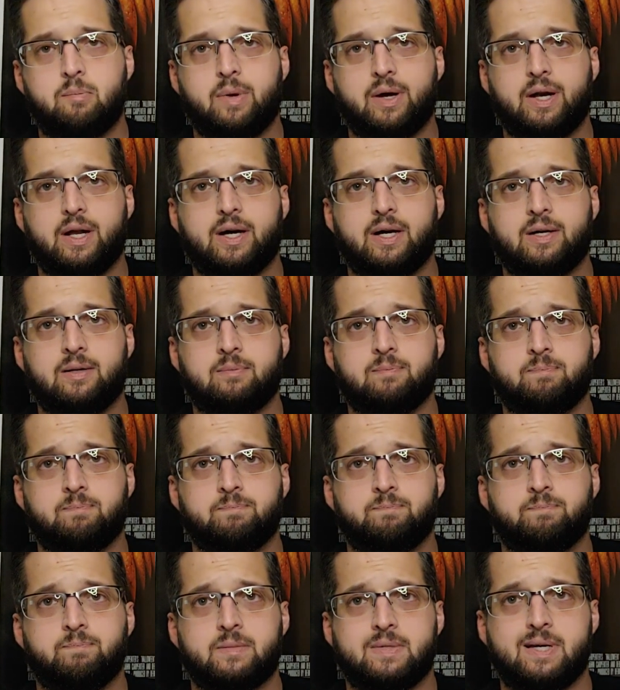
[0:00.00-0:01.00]
But
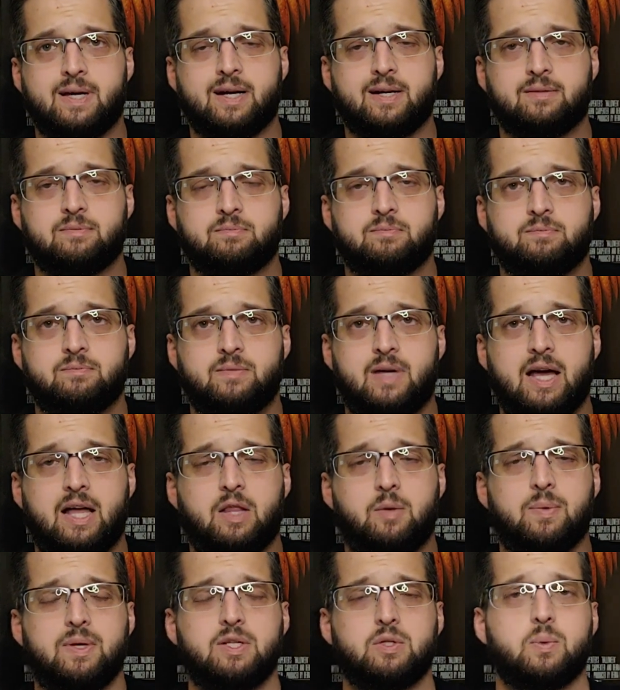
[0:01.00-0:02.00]

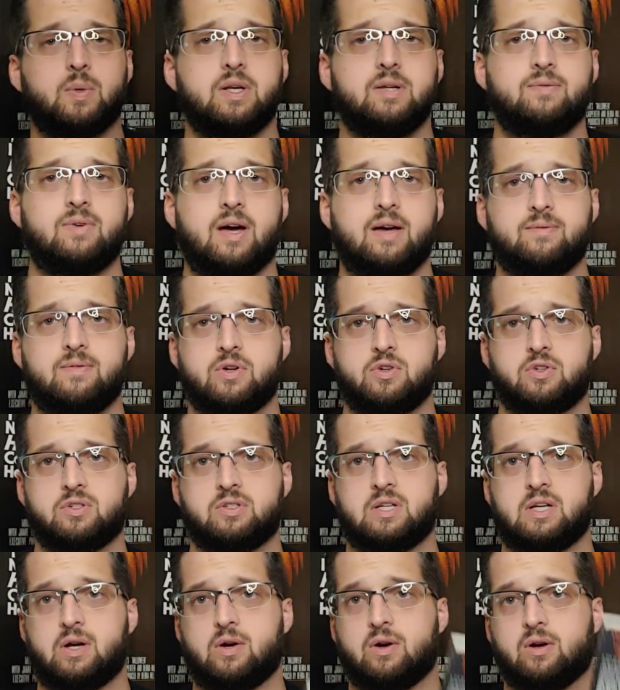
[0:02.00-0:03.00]
Halloween 25 Years
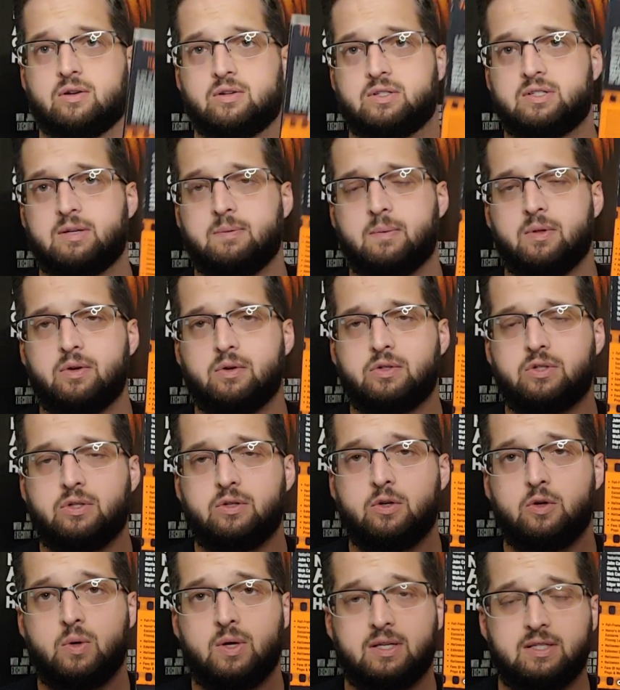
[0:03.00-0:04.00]
of Terror, similar
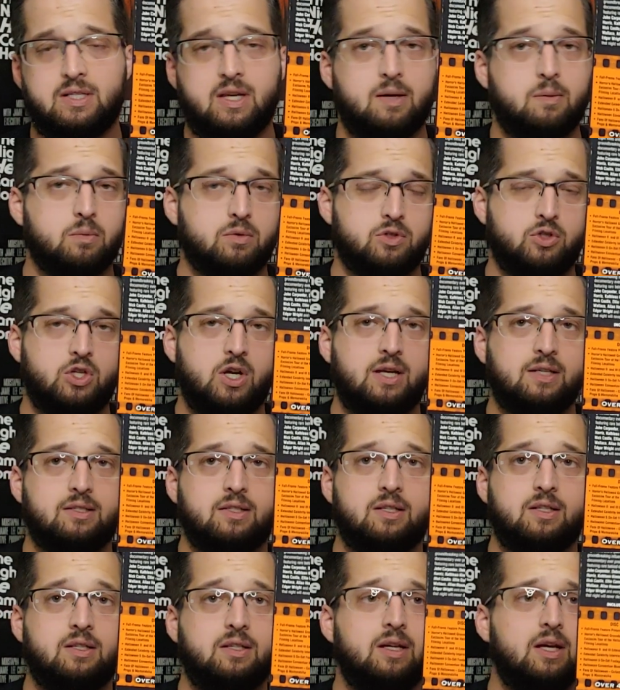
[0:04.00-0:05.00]
to His Name Was
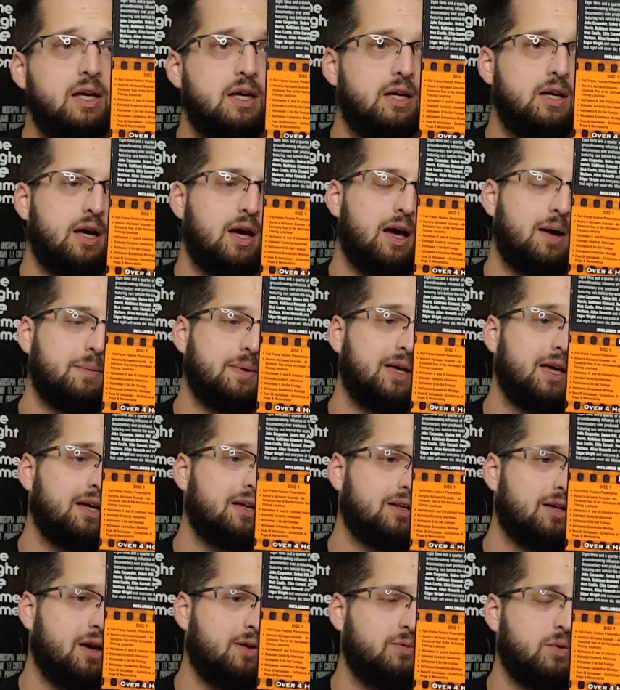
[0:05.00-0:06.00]
Jason,
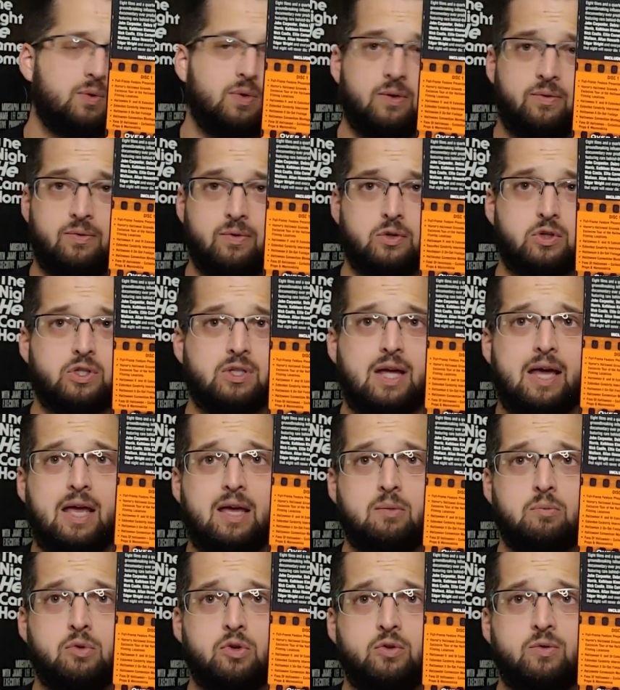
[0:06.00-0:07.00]
again, covered the first
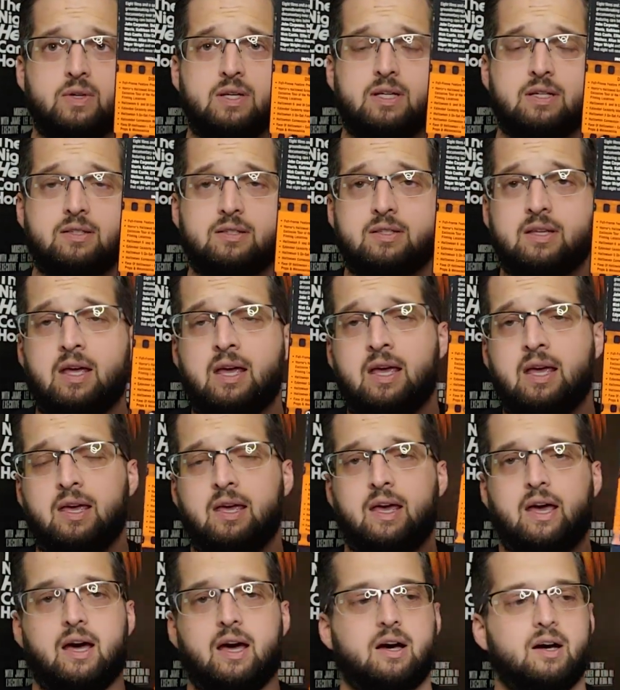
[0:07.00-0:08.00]
eight movies.
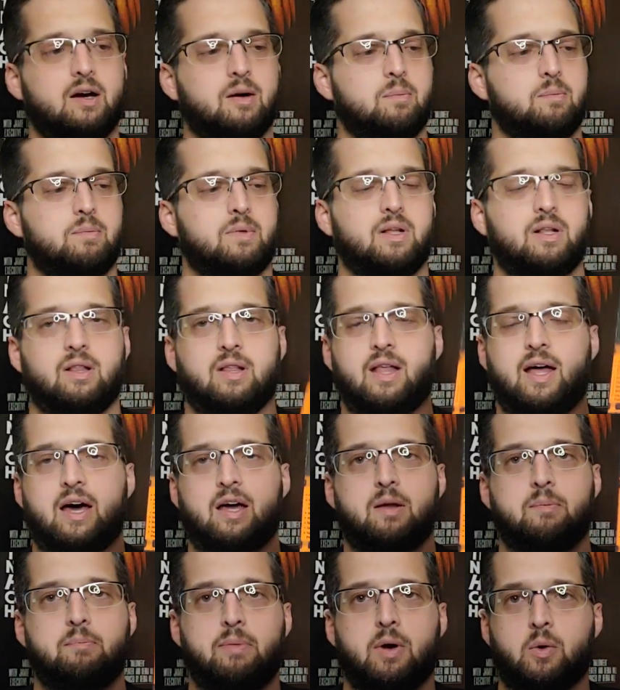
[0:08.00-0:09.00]
A
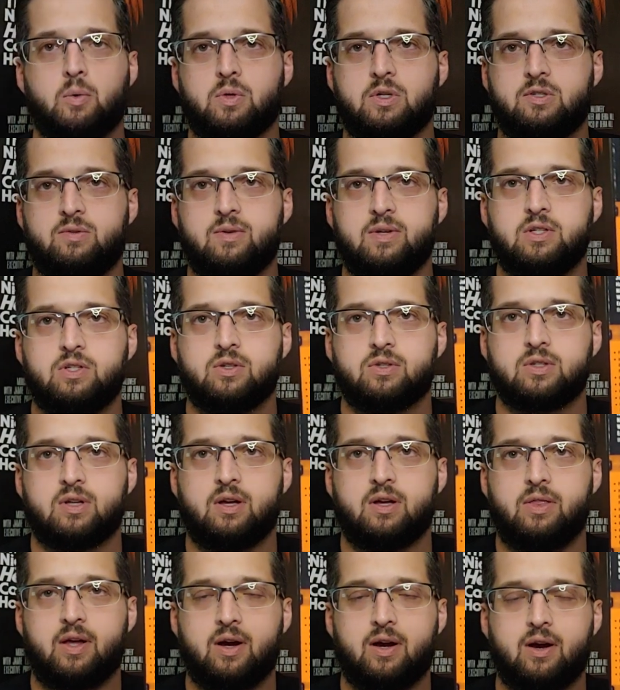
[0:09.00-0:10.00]
lot of bonus features
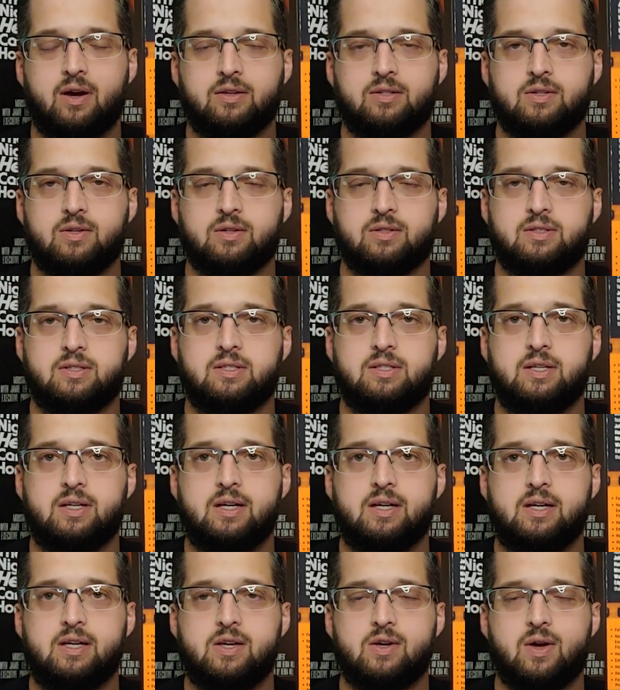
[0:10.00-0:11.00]
on there. As you can
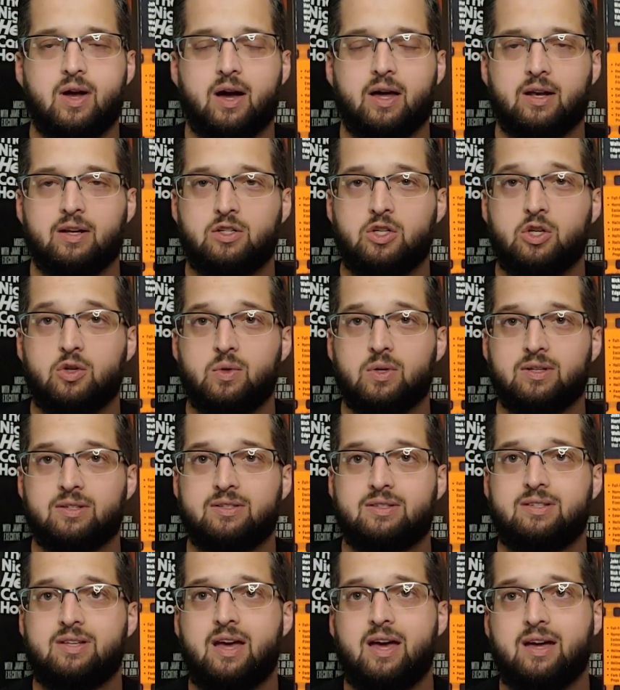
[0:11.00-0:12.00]
see, you got a
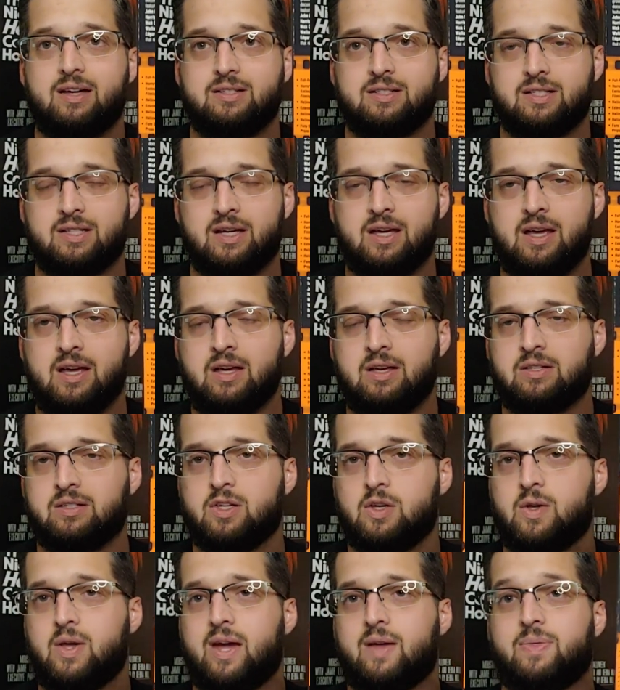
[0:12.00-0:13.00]
two-disc set.
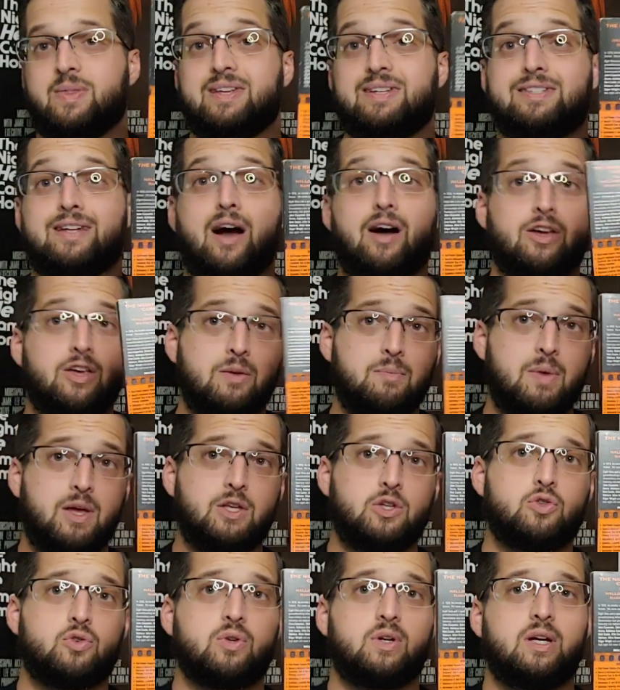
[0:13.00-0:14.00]
So you had the
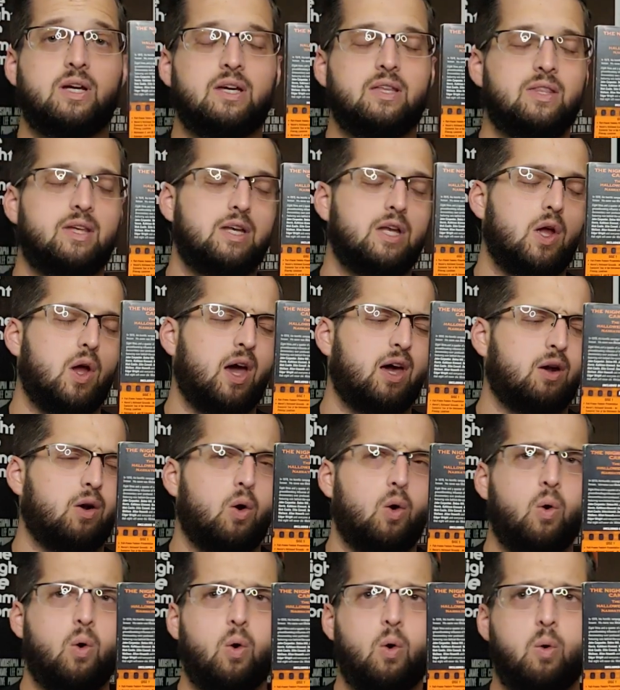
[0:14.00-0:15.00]
documentary, and then you had
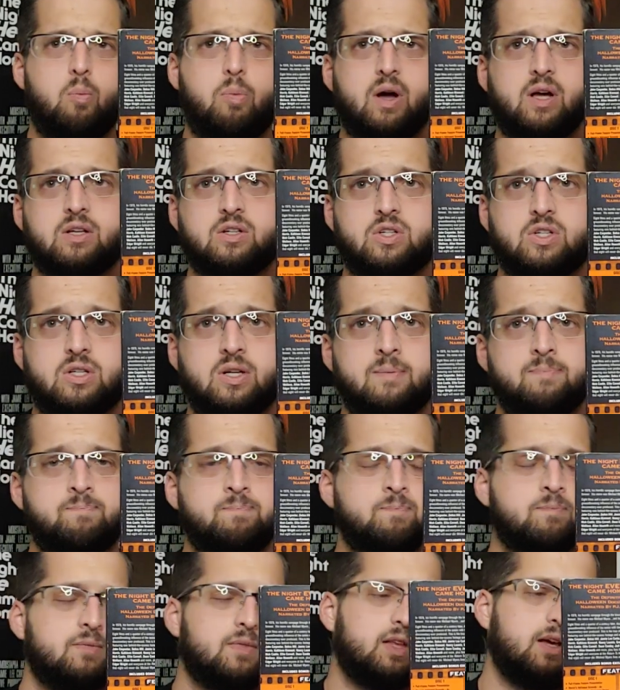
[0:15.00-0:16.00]
a whole bunch
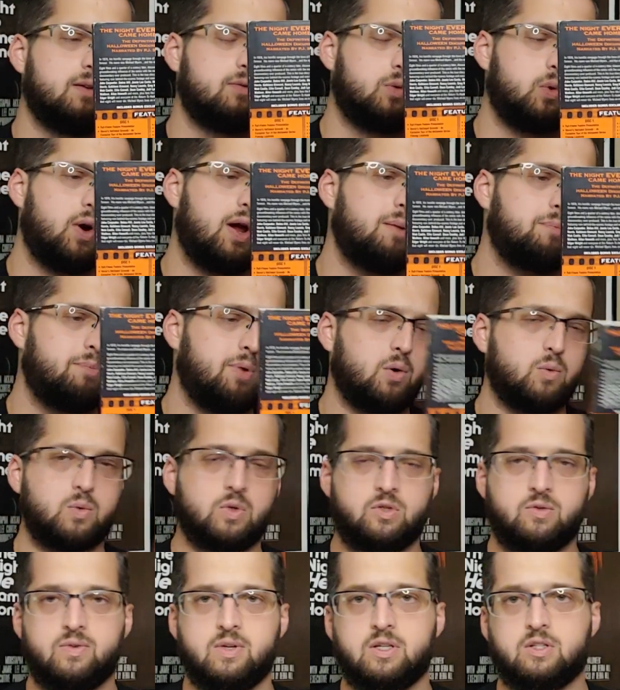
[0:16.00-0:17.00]
of great
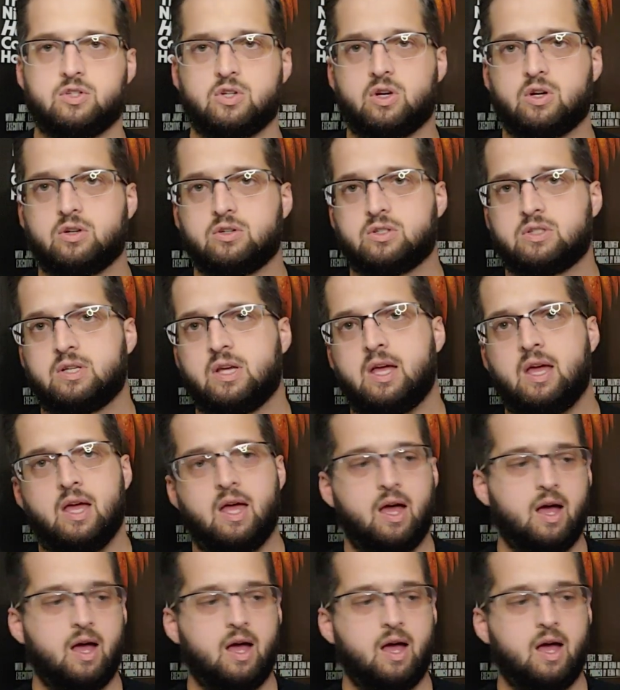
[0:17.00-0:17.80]
bonus features